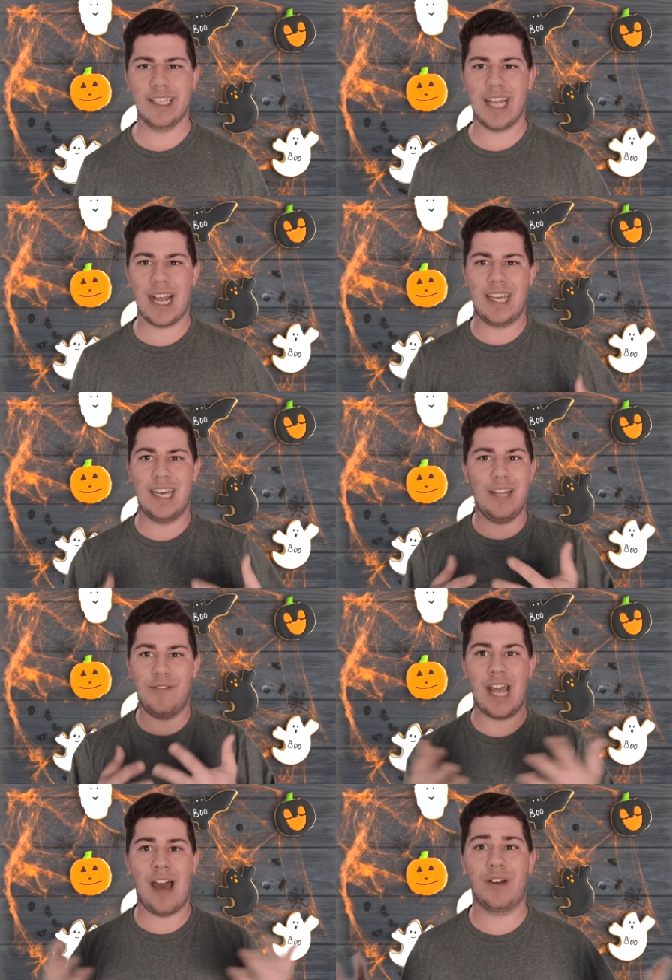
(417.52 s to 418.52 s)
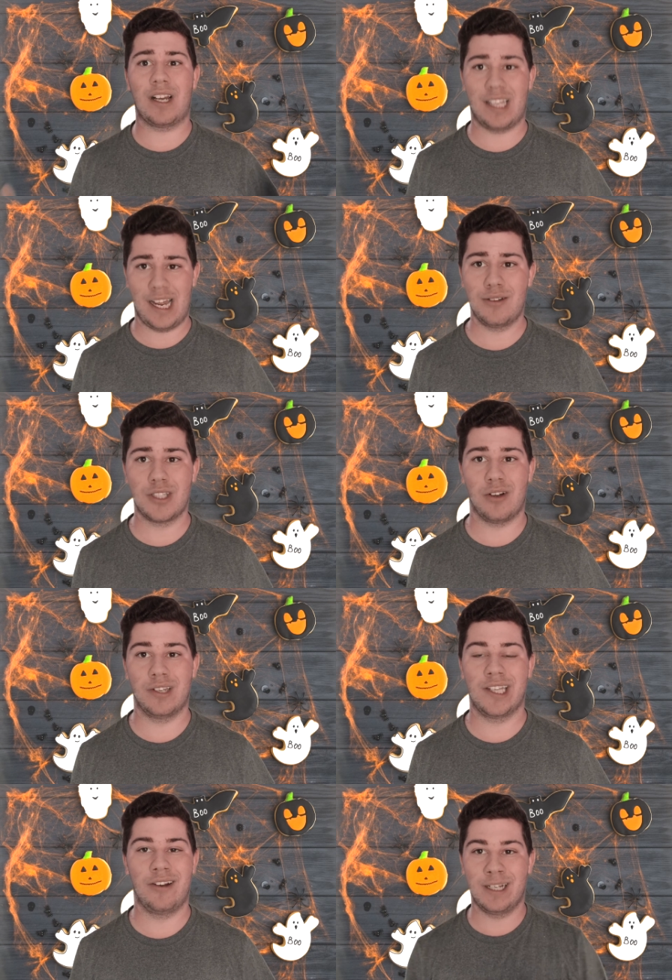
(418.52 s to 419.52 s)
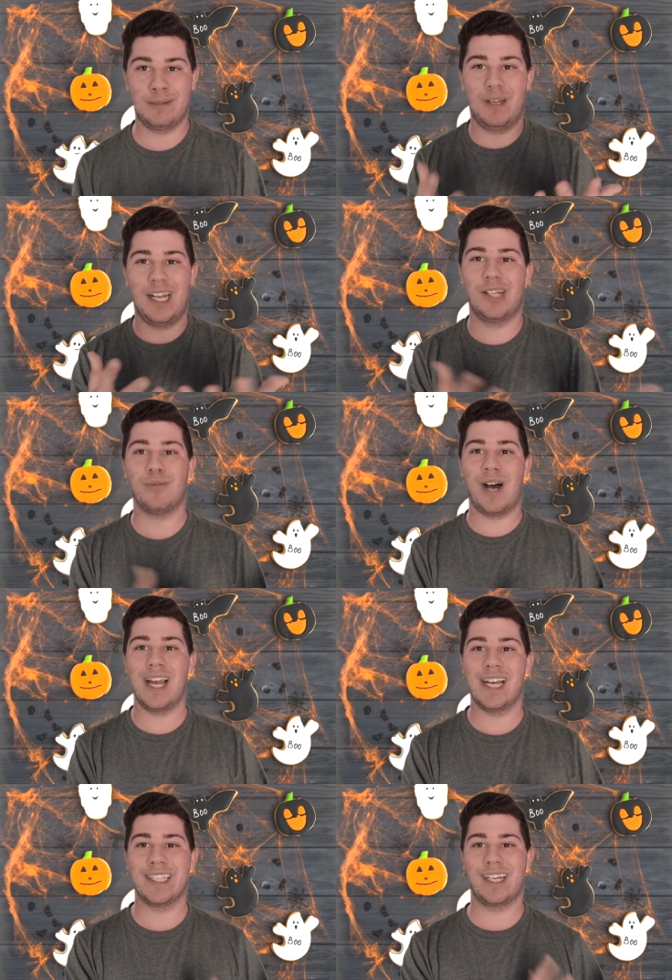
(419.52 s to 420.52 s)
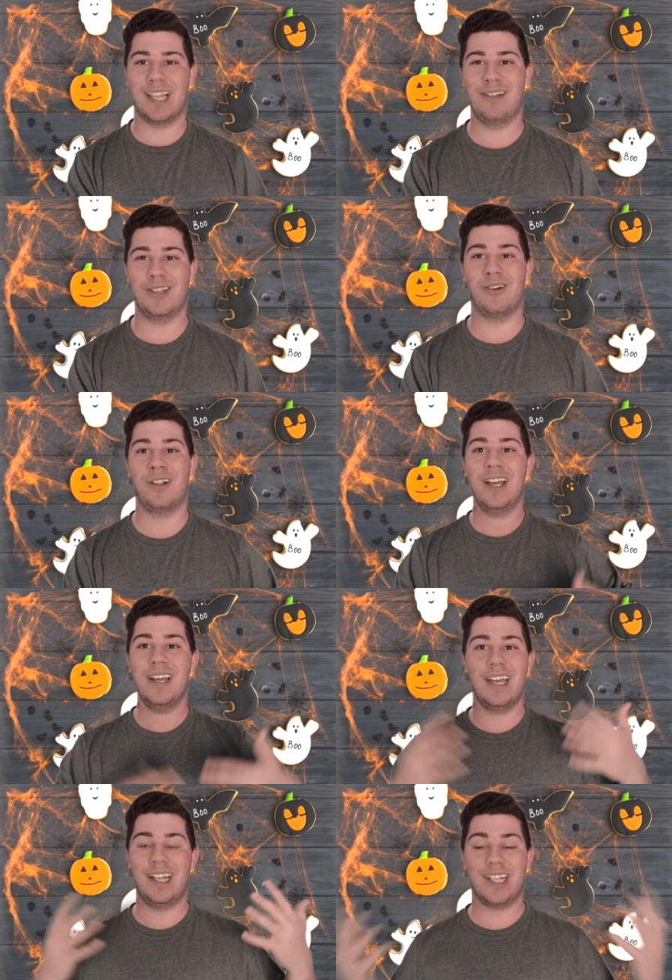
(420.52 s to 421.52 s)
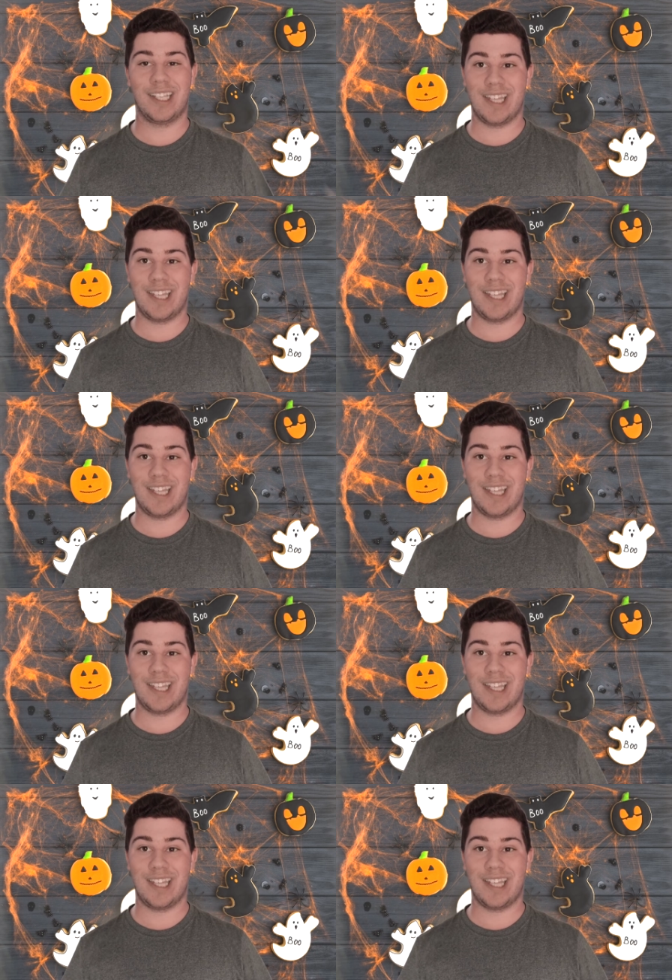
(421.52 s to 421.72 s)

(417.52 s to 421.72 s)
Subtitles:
that kid even have a clown doll? There's no explanation why he has the clown doll. It's just